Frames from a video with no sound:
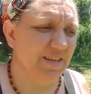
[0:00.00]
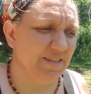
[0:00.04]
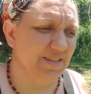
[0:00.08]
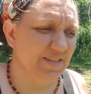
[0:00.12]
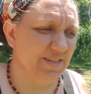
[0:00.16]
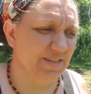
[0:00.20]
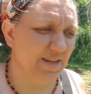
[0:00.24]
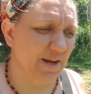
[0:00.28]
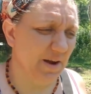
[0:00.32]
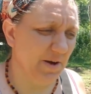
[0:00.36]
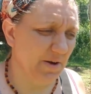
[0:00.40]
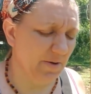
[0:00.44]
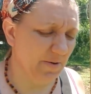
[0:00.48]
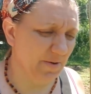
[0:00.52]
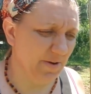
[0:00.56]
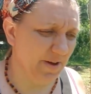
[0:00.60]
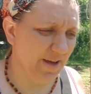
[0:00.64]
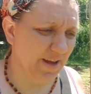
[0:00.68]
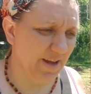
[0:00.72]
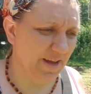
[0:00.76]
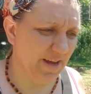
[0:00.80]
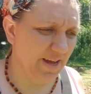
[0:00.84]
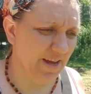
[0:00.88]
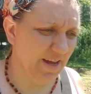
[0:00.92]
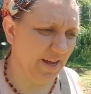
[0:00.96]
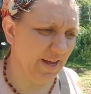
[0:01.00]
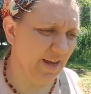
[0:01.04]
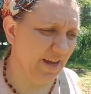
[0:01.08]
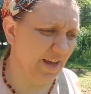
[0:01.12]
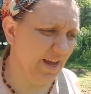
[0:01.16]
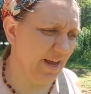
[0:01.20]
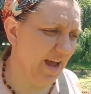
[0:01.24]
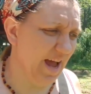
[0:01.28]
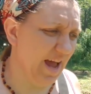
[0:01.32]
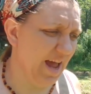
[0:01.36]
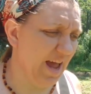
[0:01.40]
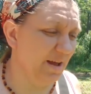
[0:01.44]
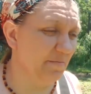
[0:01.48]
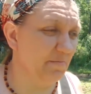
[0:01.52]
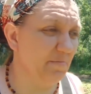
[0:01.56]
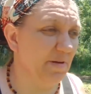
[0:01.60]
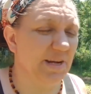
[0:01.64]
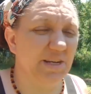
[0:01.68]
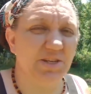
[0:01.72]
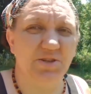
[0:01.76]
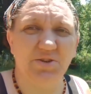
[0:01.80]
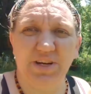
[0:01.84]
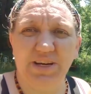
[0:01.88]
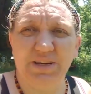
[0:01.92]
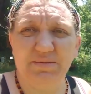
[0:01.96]
So I had
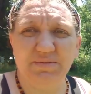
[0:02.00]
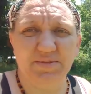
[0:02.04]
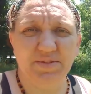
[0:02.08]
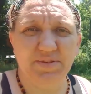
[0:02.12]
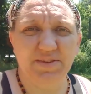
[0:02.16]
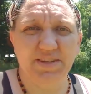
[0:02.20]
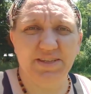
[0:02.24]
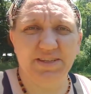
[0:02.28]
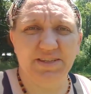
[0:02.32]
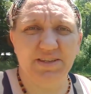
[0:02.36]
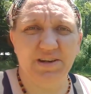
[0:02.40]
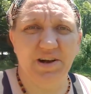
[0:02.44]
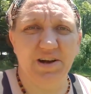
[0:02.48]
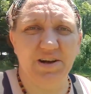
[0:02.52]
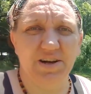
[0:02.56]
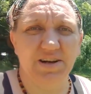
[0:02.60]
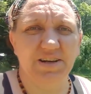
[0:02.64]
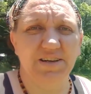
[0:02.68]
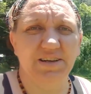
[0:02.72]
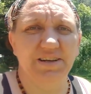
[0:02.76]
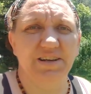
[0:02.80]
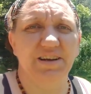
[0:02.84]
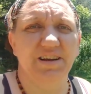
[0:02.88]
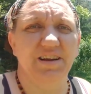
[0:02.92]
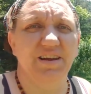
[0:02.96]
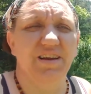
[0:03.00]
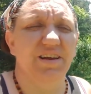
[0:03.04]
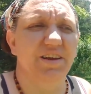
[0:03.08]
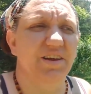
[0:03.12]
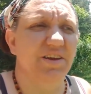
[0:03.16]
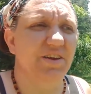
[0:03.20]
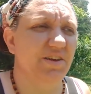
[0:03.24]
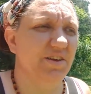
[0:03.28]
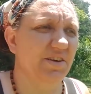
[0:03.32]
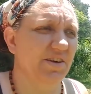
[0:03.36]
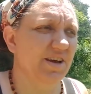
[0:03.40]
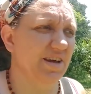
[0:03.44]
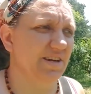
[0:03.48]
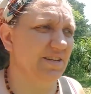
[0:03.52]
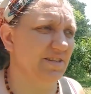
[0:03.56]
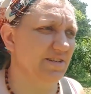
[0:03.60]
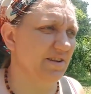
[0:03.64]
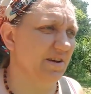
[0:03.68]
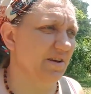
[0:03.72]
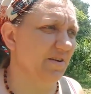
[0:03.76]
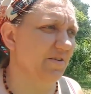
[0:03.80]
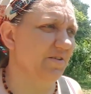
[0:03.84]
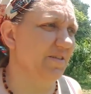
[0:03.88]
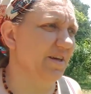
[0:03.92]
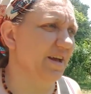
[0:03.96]
big dreams for this garden. You guys
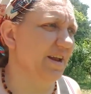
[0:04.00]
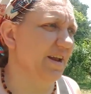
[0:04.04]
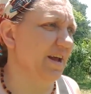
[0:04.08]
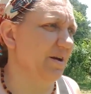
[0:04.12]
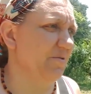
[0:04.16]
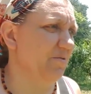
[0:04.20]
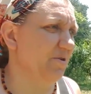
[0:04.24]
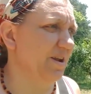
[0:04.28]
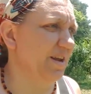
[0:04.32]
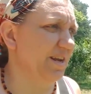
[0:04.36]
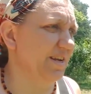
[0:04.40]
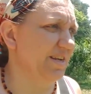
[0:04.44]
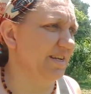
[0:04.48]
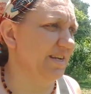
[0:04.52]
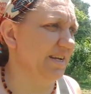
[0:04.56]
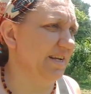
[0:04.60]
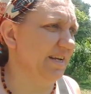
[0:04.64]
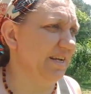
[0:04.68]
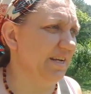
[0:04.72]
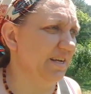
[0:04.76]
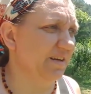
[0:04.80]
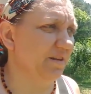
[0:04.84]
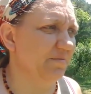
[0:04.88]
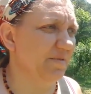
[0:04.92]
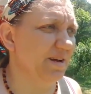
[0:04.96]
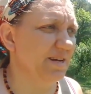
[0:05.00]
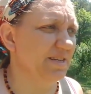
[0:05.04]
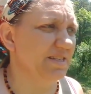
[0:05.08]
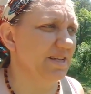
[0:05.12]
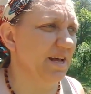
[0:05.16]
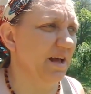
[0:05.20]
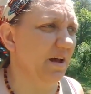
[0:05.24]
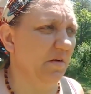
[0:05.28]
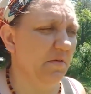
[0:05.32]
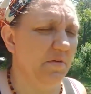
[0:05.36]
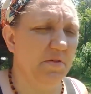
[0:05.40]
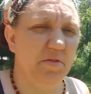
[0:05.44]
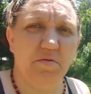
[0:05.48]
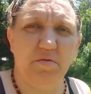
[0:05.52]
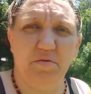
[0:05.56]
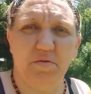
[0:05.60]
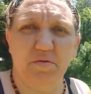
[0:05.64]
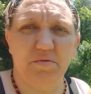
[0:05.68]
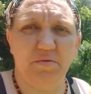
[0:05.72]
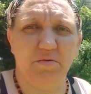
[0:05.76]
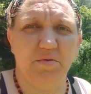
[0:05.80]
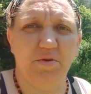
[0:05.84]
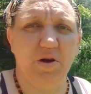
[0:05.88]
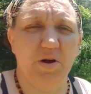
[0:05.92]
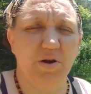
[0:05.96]
know that I wanted to heal myself
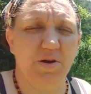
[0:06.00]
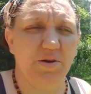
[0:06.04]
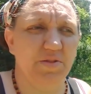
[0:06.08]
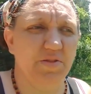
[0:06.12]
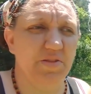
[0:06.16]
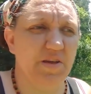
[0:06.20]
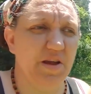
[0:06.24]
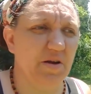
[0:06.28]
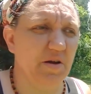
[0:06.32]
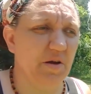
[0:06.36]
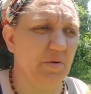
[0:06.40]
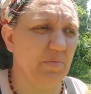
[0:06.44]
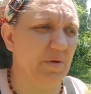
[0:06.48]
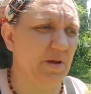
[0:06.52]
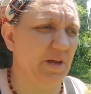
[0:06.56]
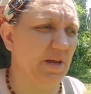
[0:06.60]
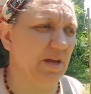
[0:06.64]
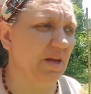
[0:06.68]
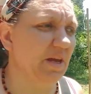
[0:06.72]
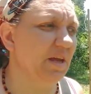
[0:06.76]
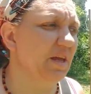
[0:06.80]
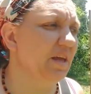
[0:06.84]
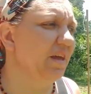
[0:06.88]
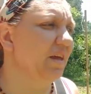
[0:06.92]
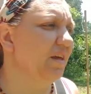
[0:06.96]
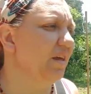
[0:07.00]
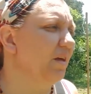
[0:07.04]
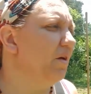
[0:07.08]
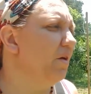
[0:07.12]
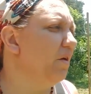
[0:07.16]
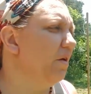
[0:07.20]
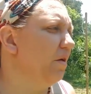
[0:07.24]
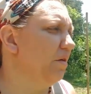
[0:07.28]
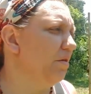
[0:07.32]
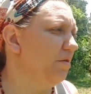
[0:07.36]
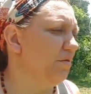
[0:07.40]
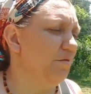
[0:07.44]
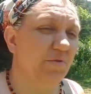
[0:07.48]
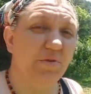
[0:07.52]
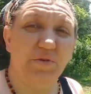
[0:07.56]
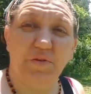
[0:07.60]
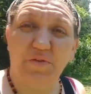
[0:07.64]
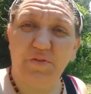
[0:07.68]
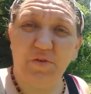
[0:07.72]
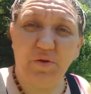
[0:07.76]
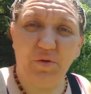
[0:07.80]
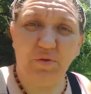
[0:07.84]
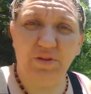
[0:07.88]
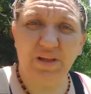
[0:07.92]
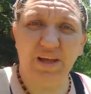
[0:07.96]
through garden therapy, through the
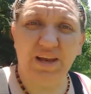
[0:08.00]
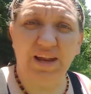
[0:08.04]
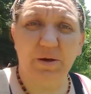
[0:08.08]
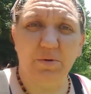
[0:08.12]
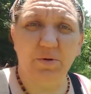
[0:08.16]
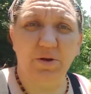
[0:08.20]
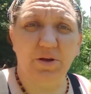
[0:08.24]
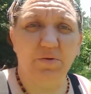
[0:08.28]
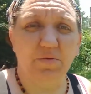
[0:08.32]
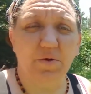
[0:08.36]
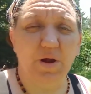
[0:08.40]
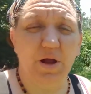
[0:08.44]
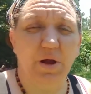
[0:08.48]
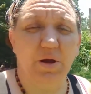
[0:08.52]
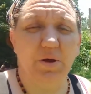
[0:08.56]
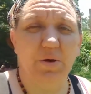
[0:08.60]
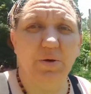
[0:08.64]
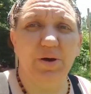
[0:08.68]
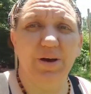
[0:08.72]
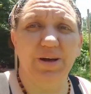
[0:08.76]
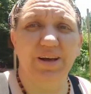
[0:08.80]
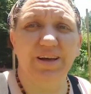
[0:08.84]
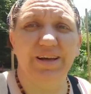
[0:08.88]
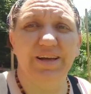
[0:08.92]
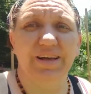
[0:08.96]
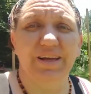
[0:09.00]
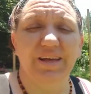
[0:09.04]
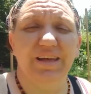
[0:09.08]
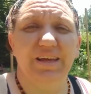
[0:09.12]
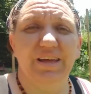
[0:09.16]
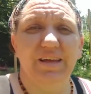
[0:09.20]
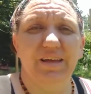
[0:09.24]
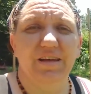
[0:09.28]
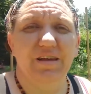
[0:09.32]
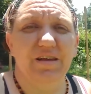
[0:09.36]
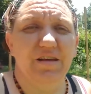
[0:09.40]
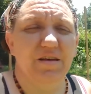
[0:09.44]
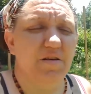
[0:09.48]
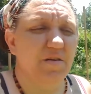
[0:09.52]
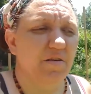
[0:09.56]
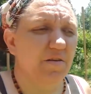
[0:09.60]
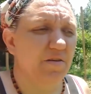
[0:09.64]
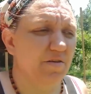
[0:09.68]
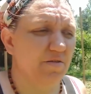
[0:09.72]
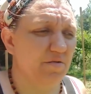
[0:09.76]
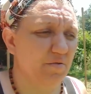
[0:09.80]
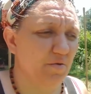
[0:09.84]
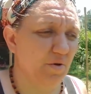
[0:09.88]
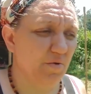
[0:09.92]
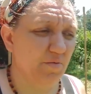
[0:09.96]
food that I would grow,
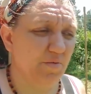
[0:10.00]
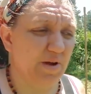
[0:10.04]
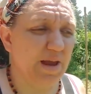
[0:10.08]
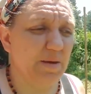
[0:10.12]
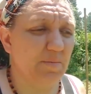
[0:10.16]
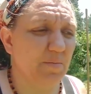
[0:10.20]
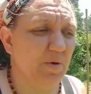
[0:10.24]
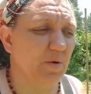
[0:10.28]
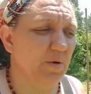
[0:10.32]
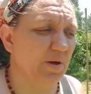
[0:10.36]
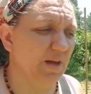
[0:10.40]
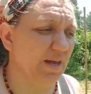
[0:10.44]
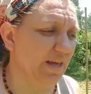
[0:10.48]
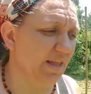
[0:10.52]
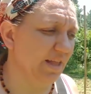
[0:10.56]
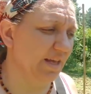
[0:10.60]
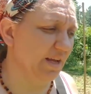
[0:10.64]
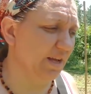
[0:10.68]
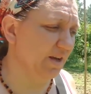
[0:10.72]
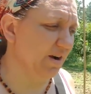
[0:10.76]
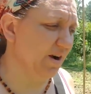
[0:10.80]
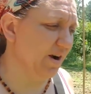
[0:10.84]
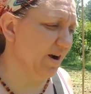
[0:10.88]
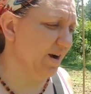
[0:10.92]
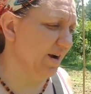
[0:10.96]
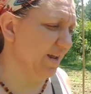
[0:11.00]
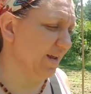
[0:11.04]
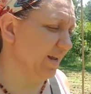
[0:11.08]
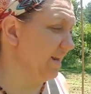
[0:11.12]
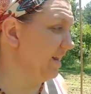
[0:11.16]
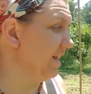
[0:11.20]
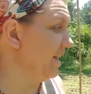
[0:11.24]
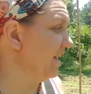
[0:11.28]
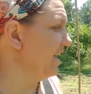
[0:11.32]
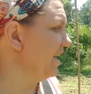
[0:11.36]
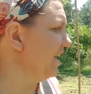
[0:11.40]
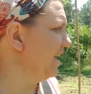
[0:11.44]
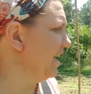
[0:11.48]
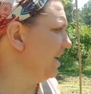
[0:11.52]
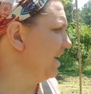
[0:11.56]
through a rainbow healing garden,